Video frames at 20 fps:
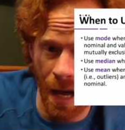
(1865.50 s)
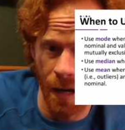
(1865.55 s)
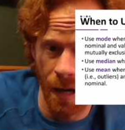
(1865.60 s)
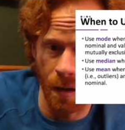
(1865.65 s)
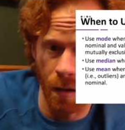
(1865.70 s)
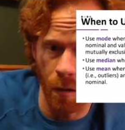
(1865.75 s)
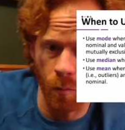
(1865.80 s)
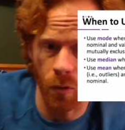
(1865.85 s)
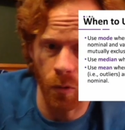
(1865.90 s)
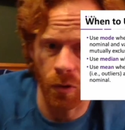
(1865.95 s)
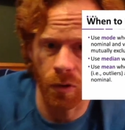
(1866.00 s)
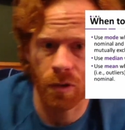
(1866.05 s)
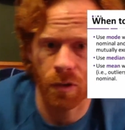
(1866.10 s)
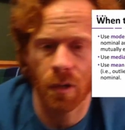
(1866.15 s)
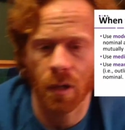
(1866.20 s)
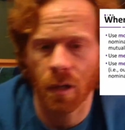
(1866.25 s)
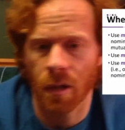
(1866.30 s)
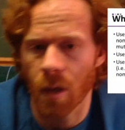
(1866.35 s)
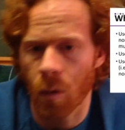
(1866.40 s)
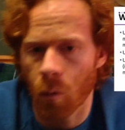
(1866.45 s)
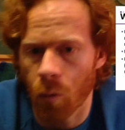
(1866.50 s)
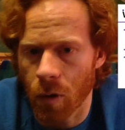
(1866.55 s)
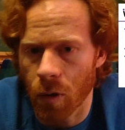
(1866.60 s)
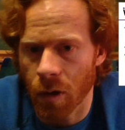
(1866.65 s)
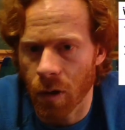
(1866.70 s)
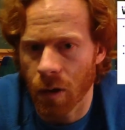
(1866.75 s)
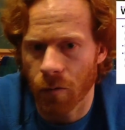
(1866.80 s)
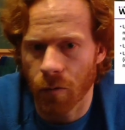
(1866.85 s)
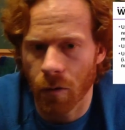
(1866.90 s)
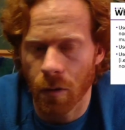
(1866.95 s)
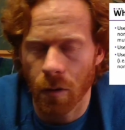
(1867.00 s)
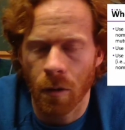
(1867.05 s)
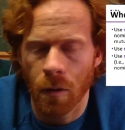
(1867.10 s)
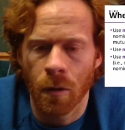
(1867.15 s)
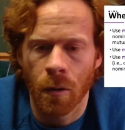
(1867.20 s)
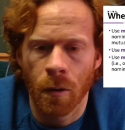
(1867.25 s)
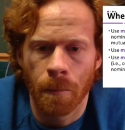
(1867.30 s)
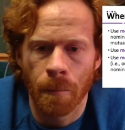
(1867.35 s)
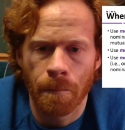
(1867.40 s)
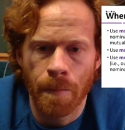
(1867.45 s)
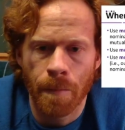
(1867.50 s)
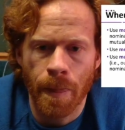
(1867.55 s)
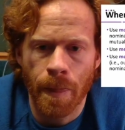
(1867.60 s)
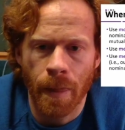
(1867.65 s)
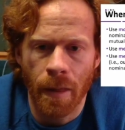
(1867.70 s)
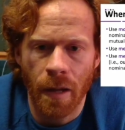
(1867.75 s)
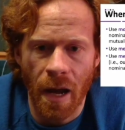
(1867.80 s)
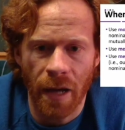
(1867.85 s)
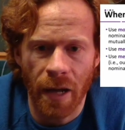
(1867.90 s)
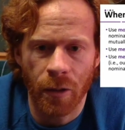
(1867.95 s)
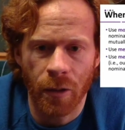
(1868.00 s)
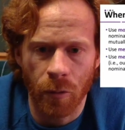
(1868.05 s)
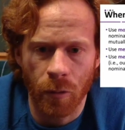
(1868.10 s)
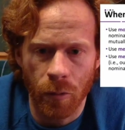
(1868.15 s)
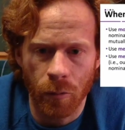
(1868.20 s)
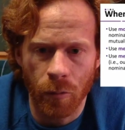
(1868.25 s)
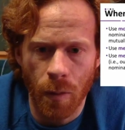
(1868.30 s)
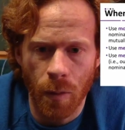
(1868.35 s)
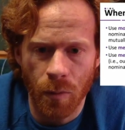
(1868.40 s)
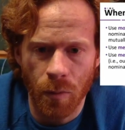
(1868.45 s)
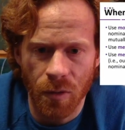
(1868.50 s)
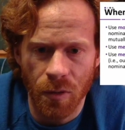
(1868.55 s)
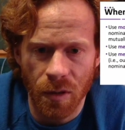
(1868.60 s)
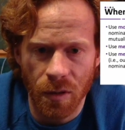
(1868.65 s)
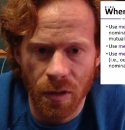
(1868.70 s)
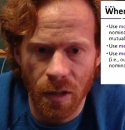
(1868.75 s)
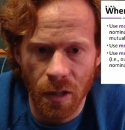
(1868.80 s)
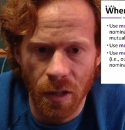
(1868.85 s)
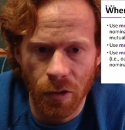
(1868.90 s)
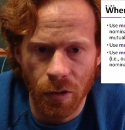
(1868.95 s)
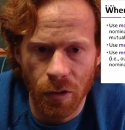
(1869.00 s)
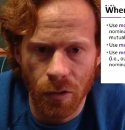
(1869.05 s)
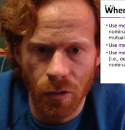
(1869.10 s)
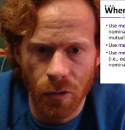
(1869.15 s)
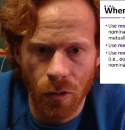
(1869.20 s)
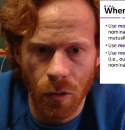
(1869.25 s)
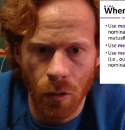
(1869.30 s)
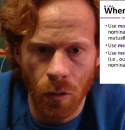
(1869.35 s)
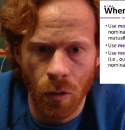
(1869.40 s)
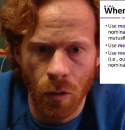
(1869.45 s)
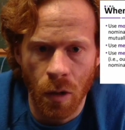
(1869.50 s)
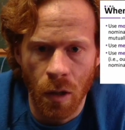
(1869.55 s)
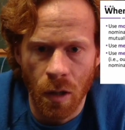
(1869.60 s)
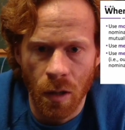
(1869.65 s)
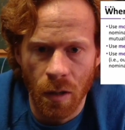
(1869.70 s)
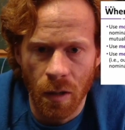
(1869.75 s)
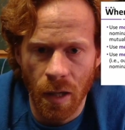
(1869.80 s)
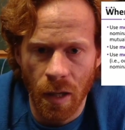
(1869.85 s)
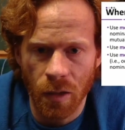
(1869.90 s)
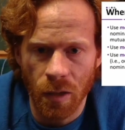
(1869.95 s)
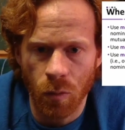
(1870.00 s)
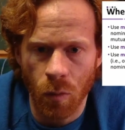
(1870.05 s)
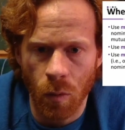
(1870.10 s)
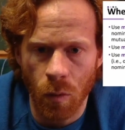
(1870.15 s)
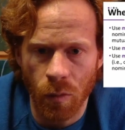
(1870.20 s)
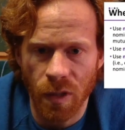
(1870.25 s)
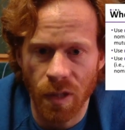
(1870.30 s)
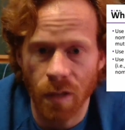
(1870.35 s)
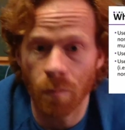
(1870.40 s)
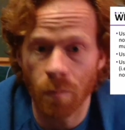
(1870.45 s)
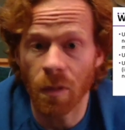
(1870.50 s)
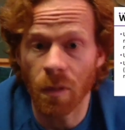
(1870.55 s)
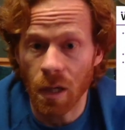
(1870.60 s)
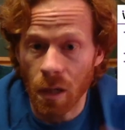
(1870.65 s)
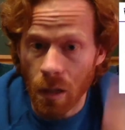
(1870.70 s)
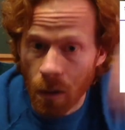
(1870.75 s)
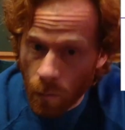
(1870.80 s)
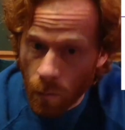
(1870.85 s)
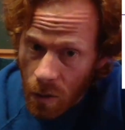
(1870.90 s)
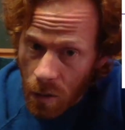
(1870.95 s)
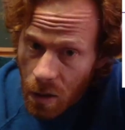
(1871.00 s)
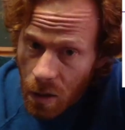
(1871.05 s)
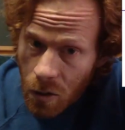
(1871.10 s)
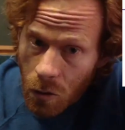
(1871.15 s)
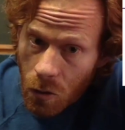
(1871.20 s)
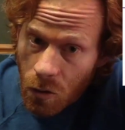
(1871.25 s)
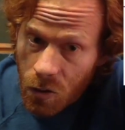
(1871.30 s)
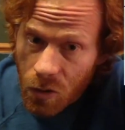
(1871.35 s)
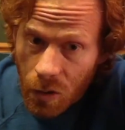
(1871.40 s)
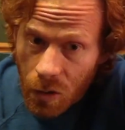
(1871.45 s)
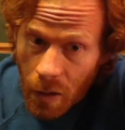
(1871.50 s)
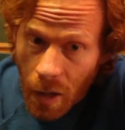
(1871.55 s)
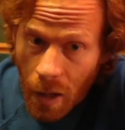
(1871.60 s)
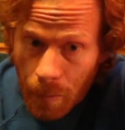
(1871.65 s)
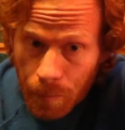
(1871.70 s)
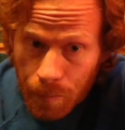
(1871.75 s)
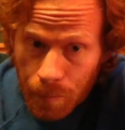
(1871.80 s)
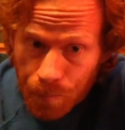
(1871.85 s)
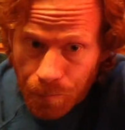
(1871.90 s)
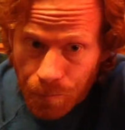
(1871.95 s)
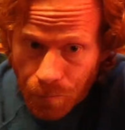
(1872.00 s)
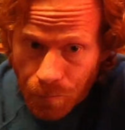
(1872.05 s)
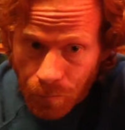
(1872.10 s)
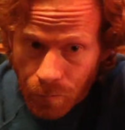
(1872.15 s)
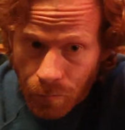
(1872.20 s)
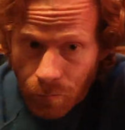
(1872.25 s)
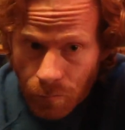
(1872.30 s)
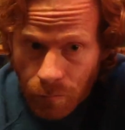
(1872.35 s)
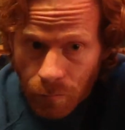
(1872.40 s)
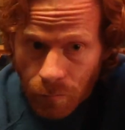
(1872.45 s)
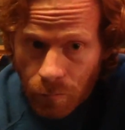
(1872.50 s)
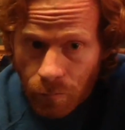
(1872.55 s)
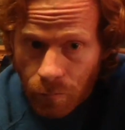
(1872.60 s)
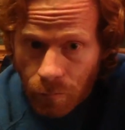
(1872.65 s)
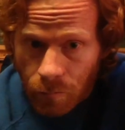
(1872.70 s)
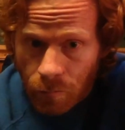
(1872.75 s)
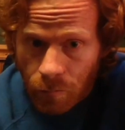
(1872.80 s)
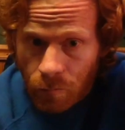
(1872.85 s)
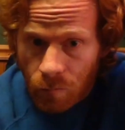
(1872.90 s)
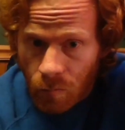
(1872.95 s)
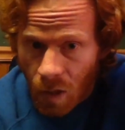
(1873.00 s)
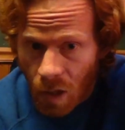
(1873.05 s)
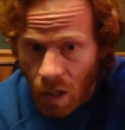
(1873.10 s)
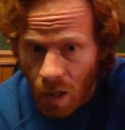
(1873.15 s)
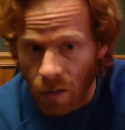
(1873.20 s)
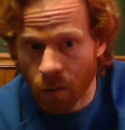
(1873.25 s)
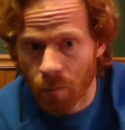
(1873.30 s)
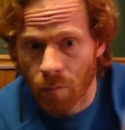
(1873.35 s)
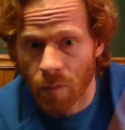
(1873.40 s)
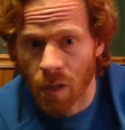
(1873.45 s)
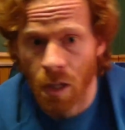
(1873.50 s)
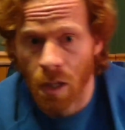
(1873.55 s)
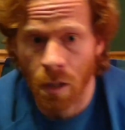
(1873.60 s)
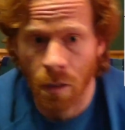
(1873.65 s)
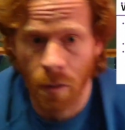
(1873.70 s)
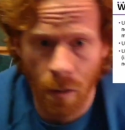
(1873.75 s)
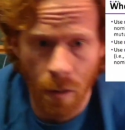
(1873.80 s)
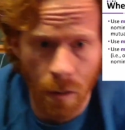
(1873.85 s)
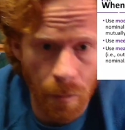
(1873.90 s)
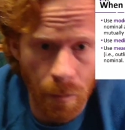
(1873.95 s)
numbers, and that wouldn't give a accurate representation. So that's when we see median being used a lot. And the mean